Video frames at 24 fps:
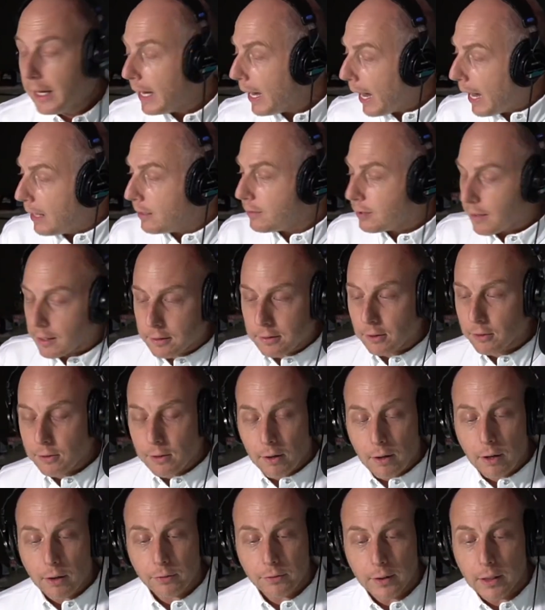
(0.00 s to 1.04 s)
And Tucker
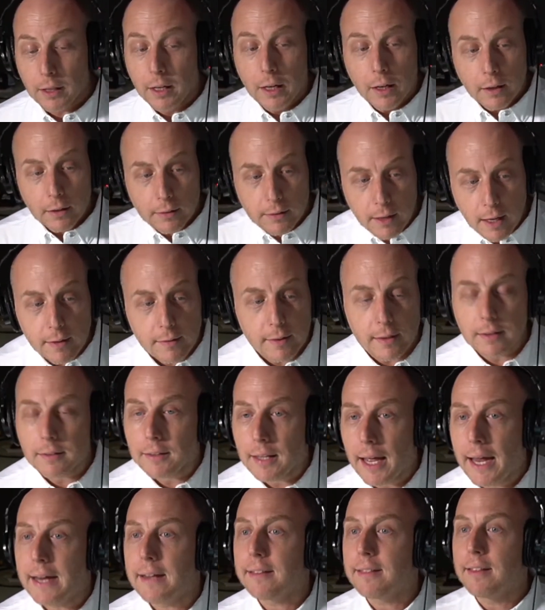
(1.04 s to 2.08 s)
Carlson doesn't
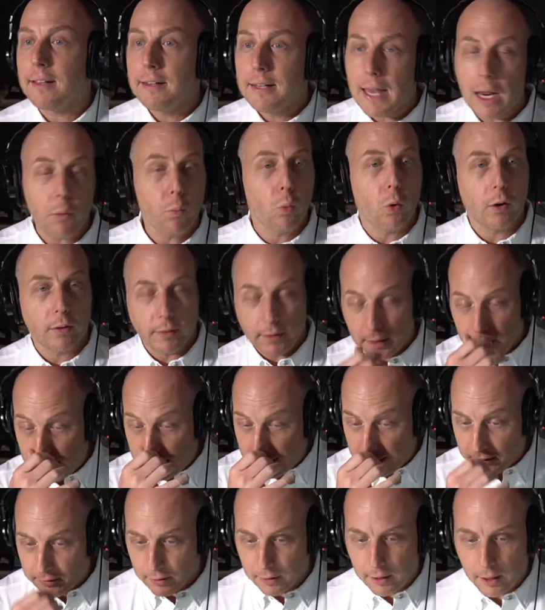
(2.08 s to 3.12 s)
like the network that
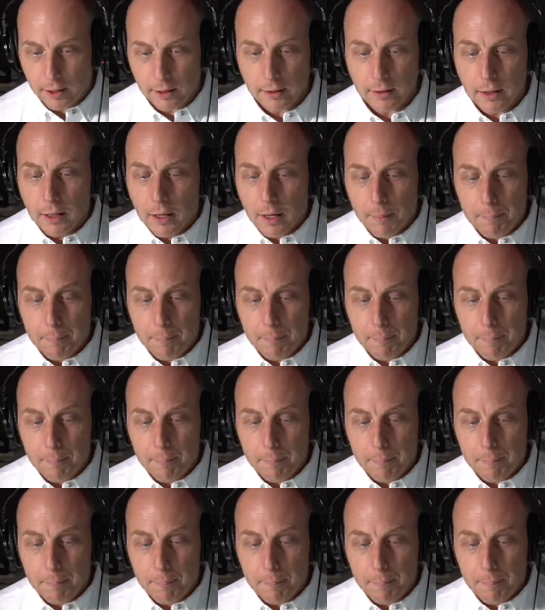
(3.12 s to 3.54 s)
he's on